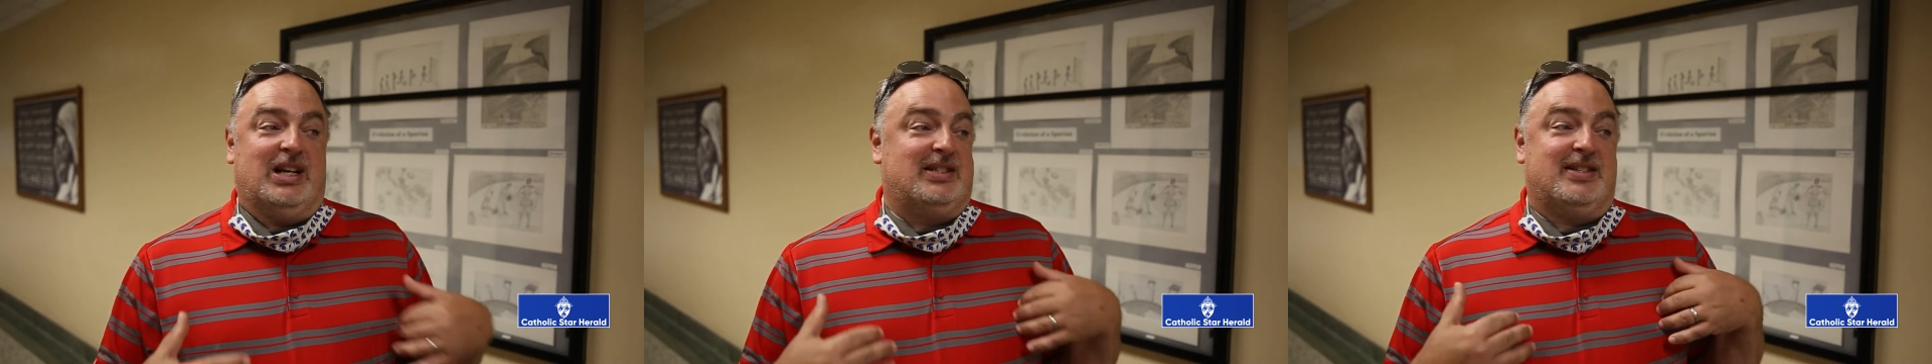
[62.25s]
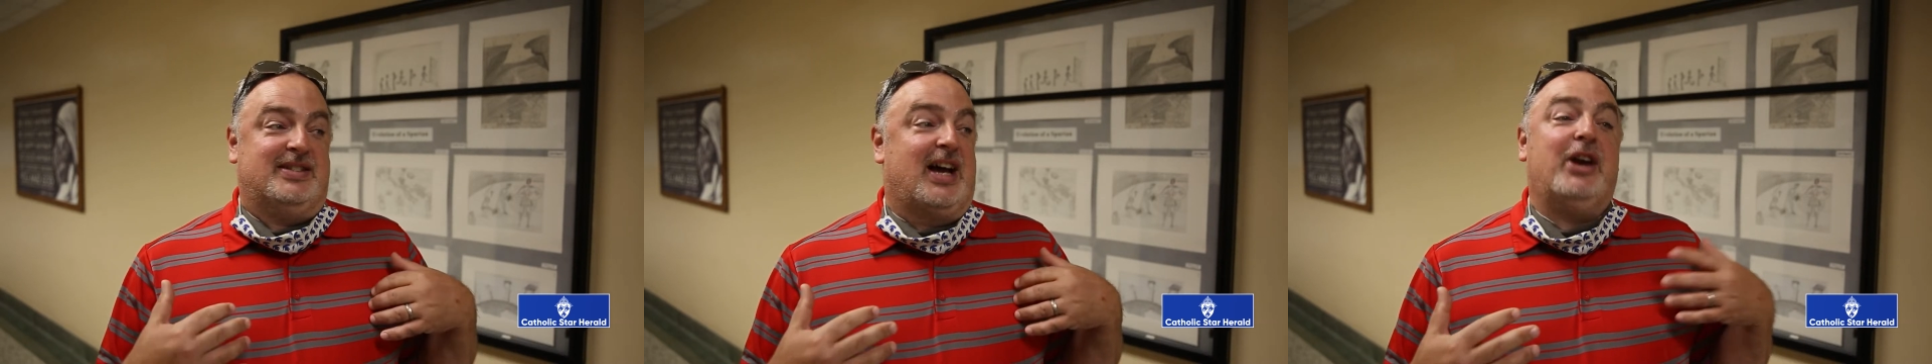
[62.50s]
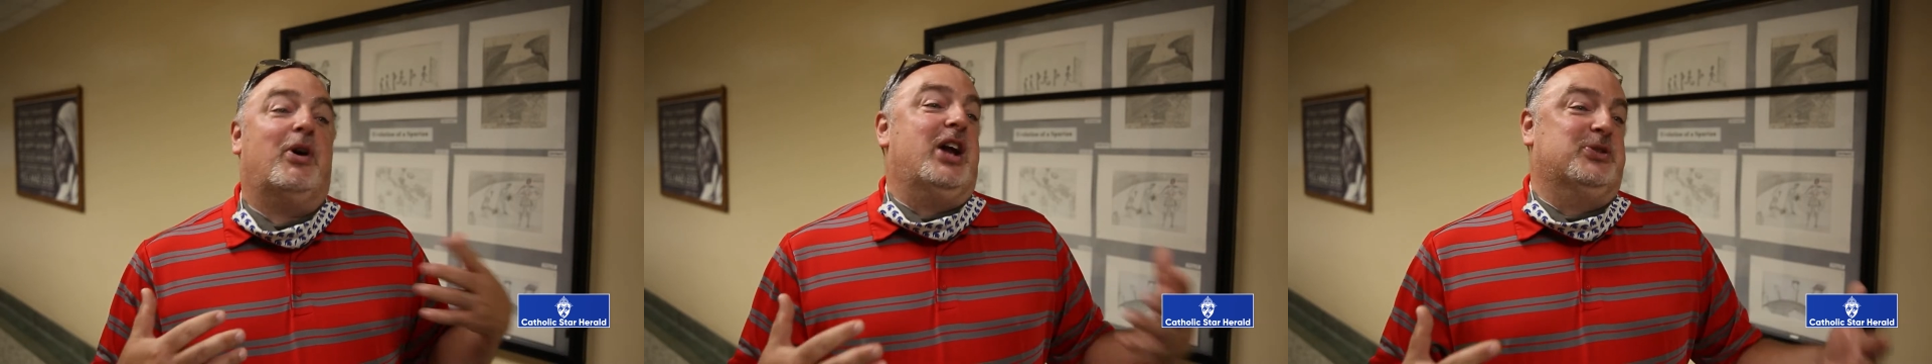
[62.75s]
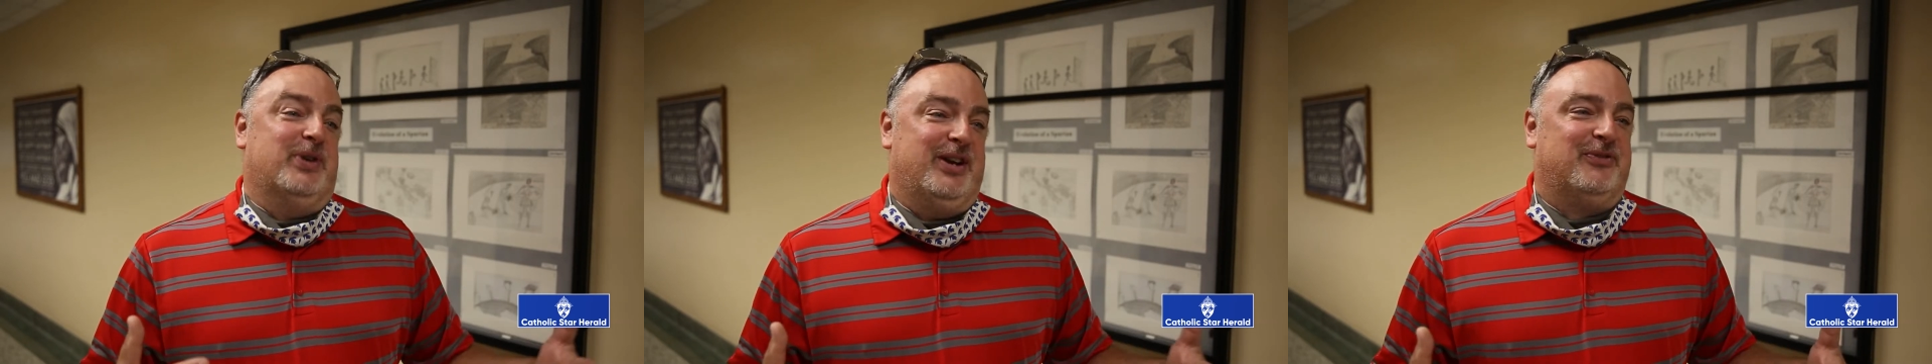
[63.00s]
since I
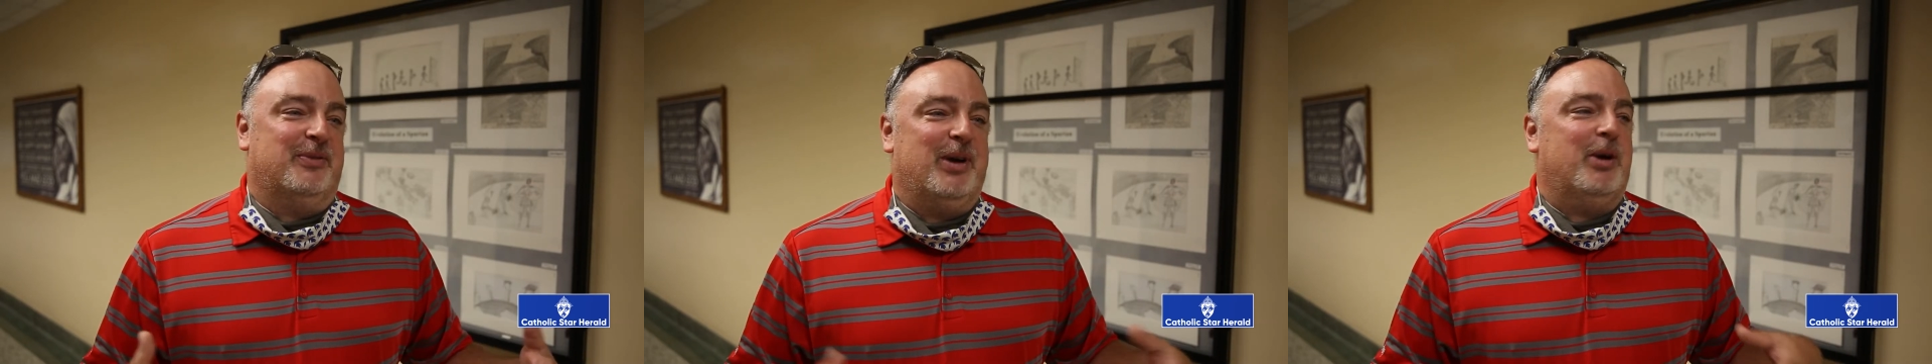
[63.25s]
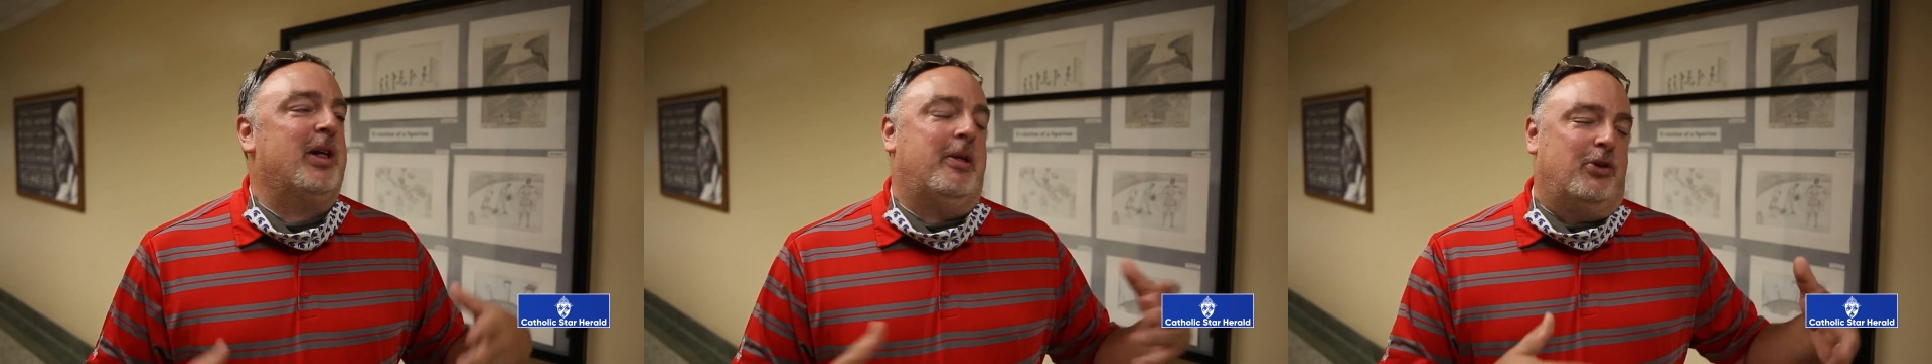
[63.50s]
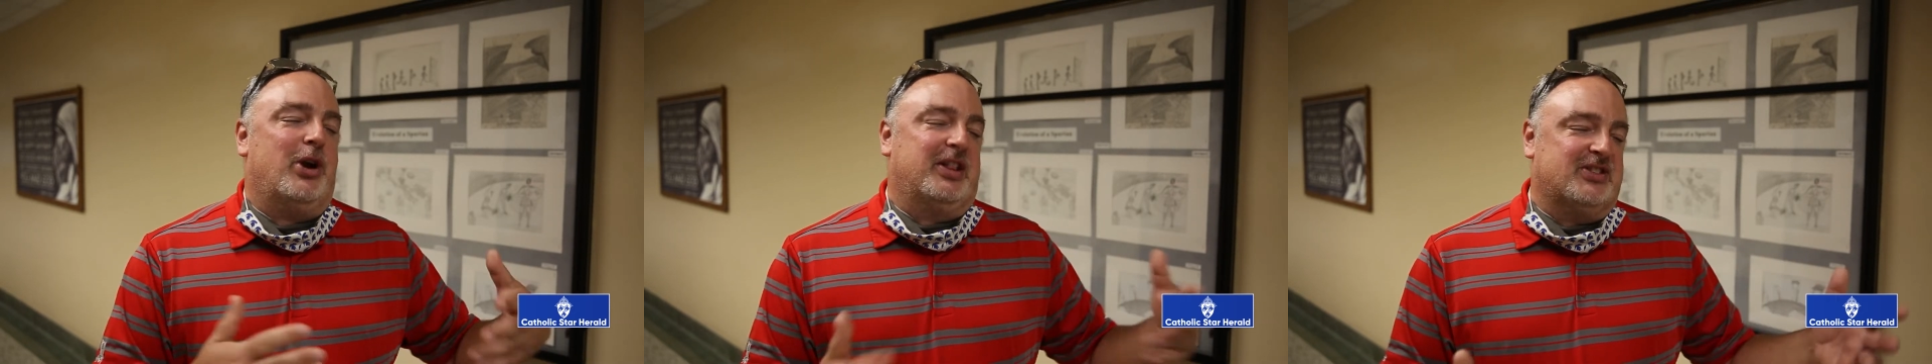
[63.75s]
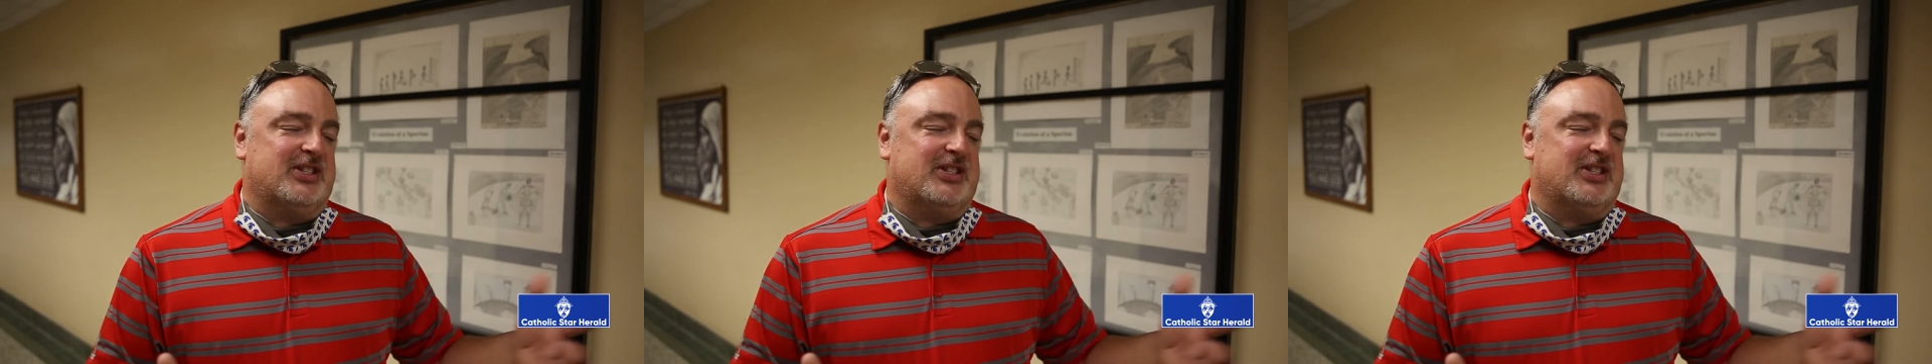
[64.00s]
graduated from here. They're not